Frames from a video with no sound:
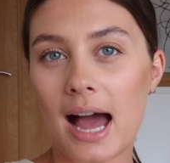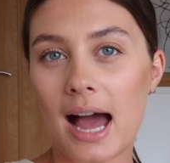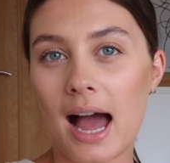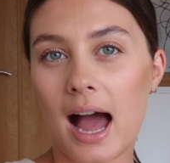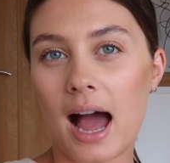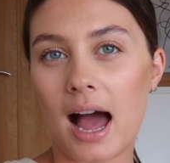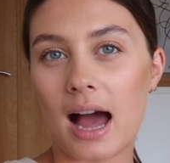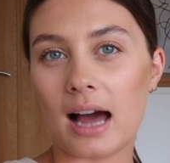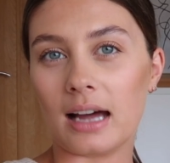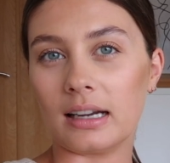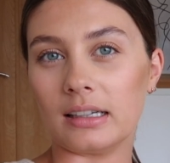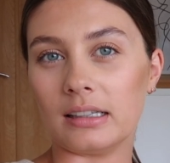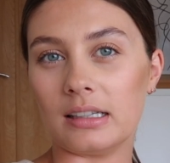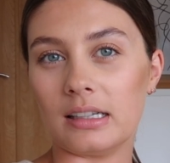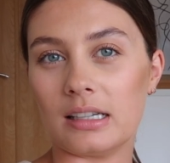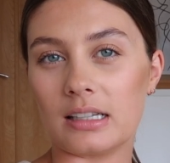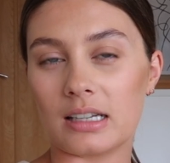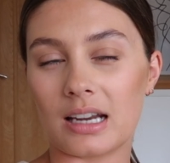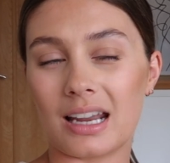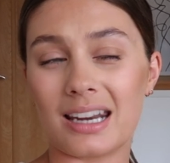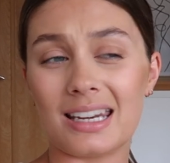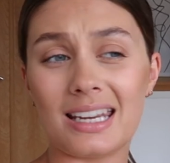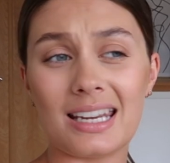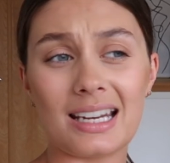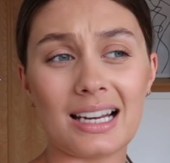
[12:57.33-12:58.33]
And
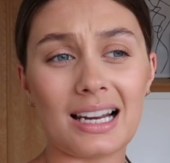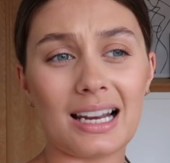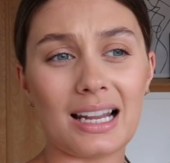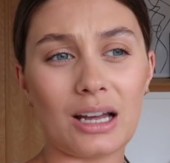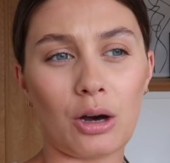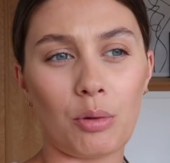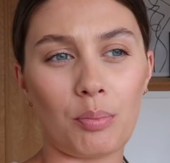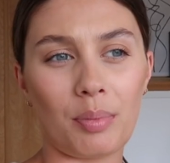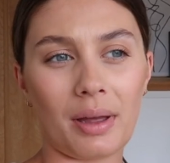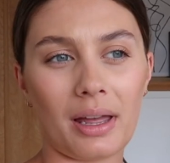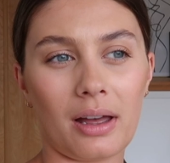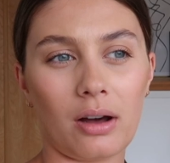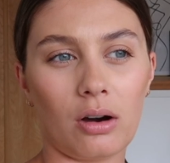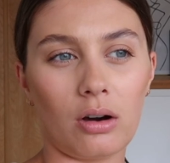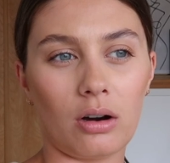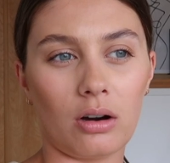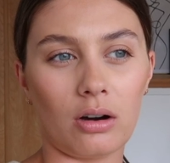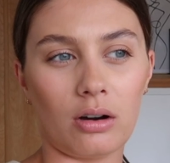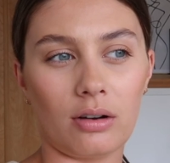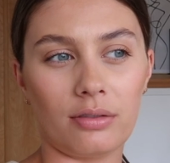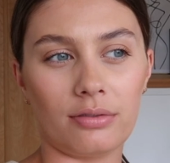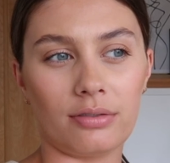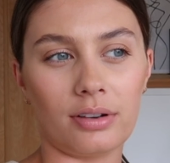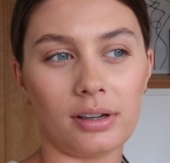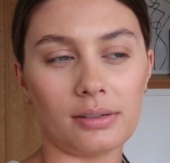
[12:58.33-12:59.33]
I need a little bit
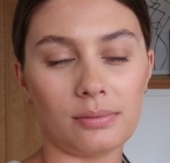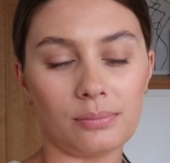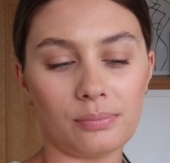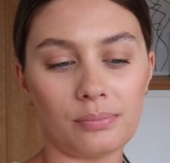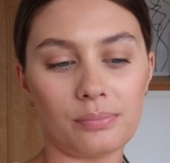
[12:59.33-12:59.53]
of